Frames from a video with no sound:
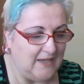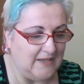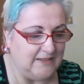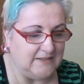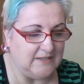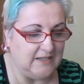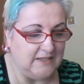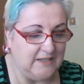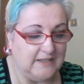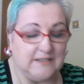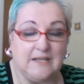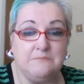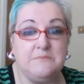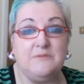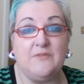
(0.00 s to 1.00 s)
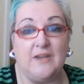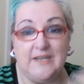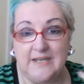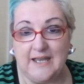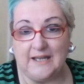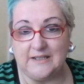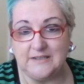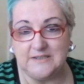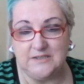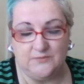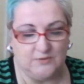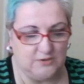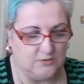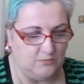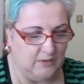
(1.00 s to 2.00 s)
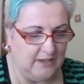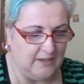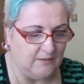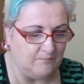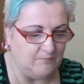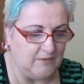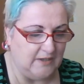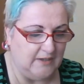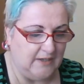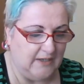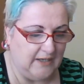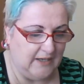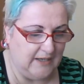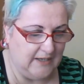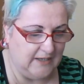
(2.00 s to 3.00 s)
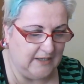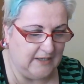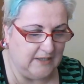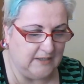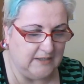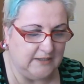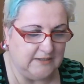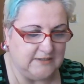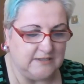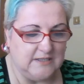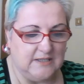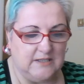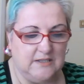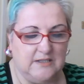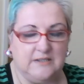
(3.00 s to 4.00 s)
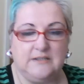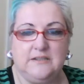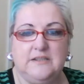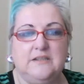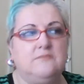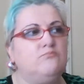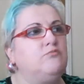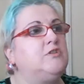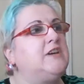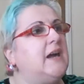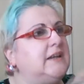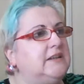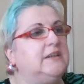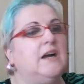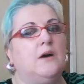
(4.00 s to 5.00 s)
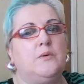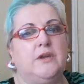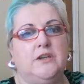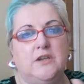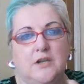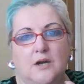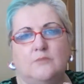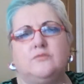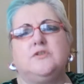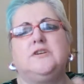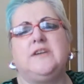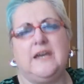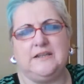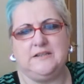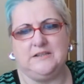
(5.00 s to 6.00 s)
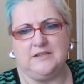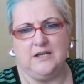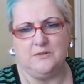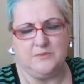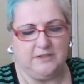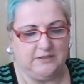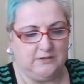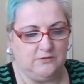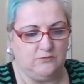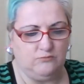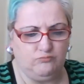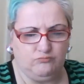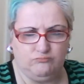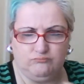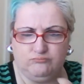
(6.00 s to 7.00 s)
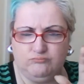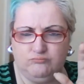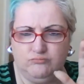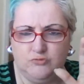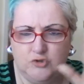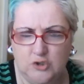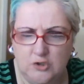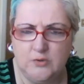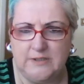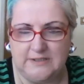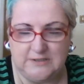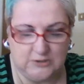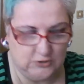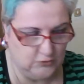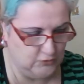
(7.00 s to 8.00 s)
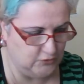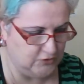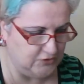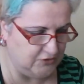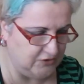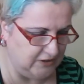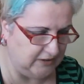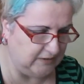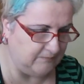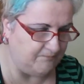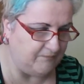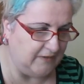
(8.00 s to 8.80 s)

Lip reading: It can be very active as well. It's a get going, get going, do it sort of thing.